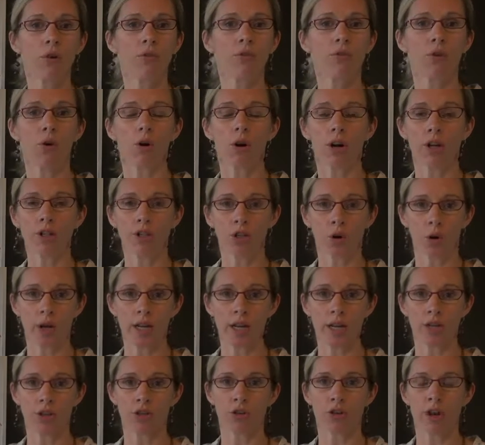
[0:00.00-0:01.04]
for a
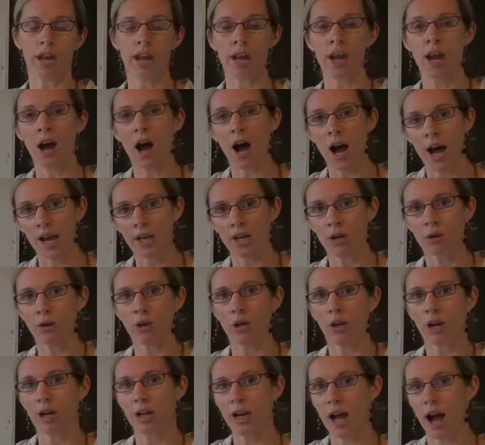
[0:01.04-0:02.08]
joint injury and I
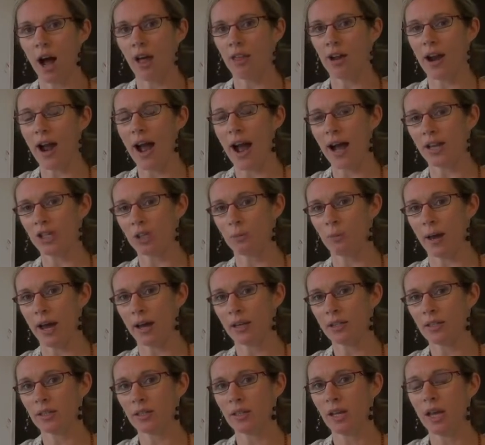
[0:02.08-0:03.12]
don't look at other
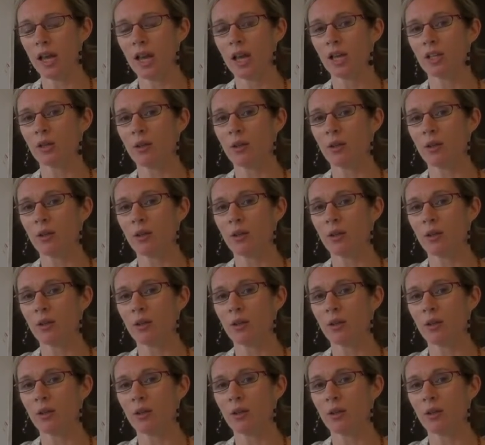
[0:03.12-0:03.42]
aspects.